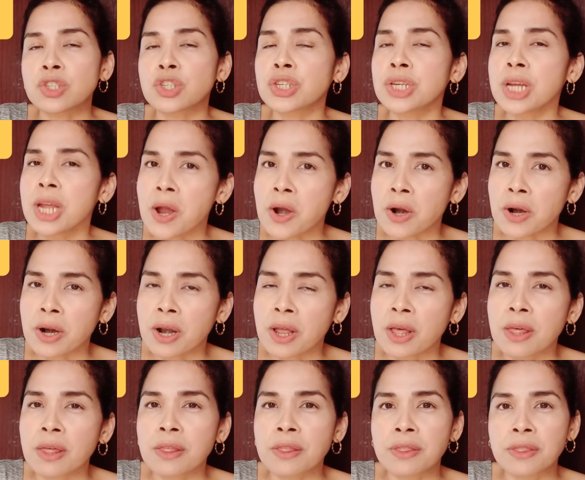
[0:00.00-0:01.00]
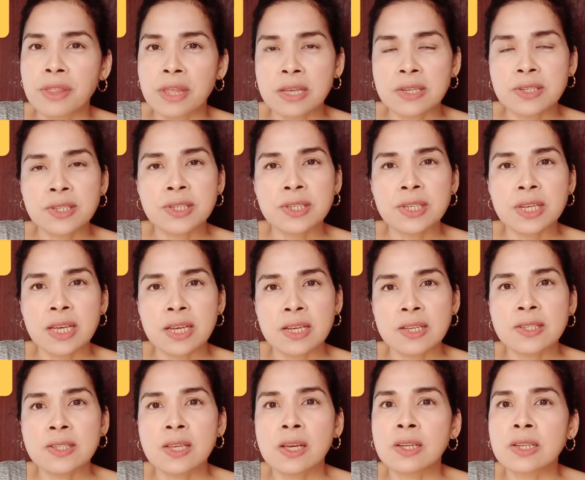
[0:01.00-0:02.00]
a chair, this
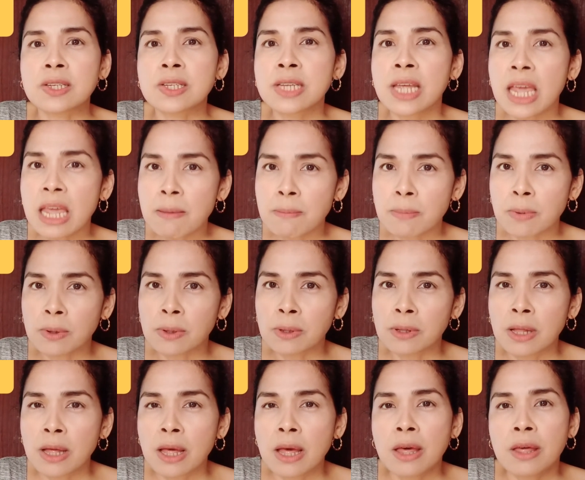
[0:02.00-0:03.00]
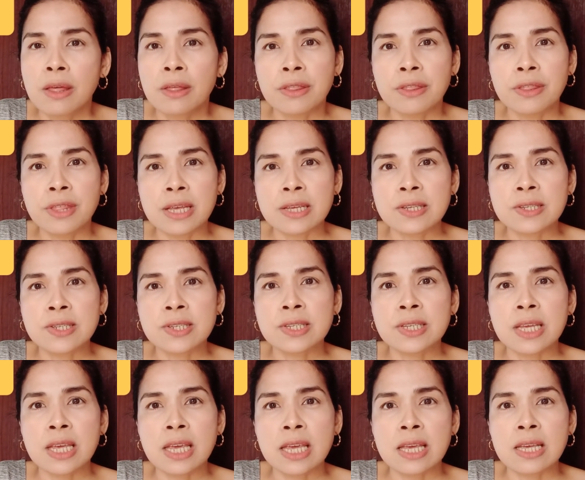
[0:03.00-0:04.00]
is a table,
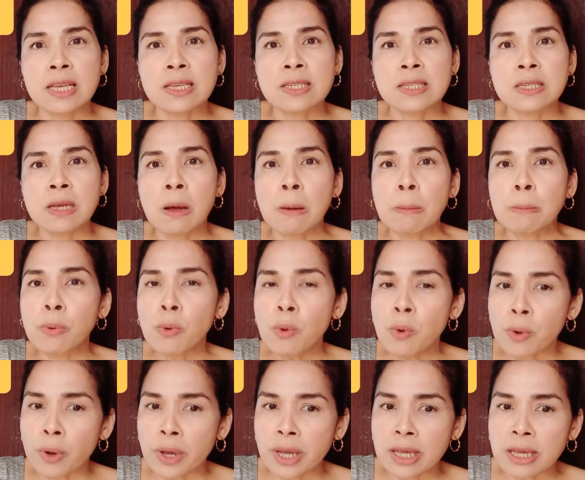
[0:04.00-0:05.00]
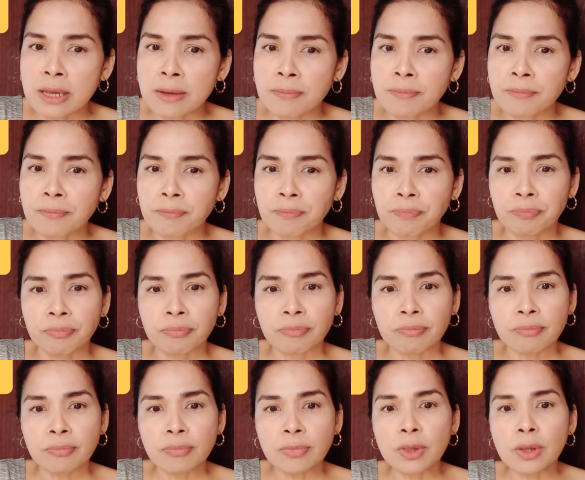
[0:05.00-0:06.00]
this is a boy.
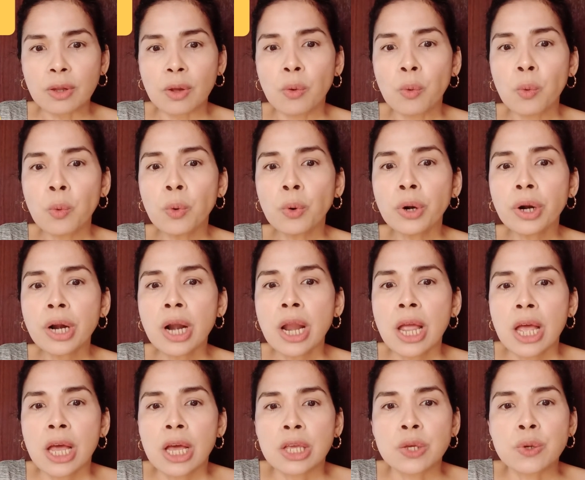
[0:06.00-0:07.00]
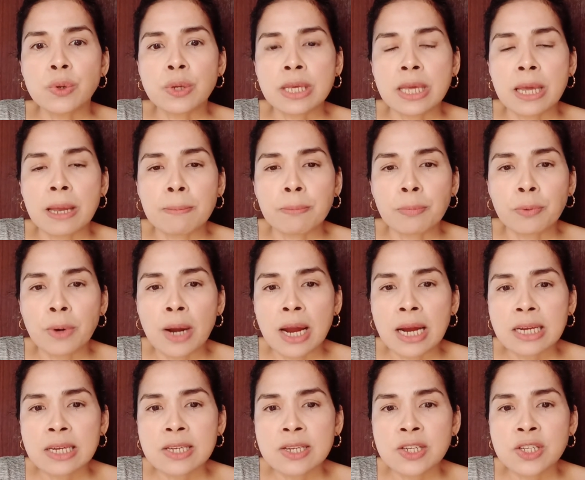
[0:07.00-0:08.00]
Or you can
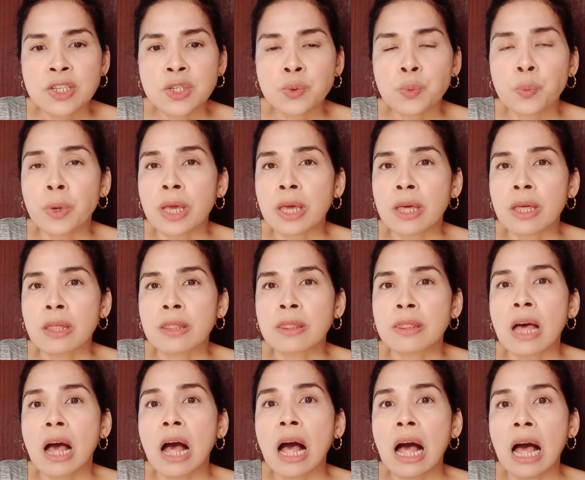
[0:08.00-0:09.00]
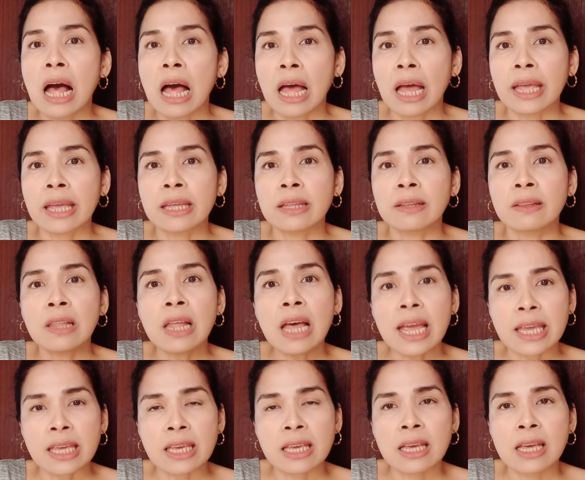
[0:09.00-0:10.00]
practice with, I
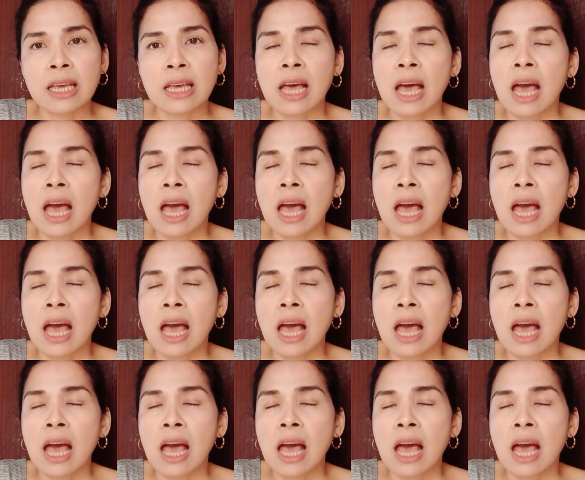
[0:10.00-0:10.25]
like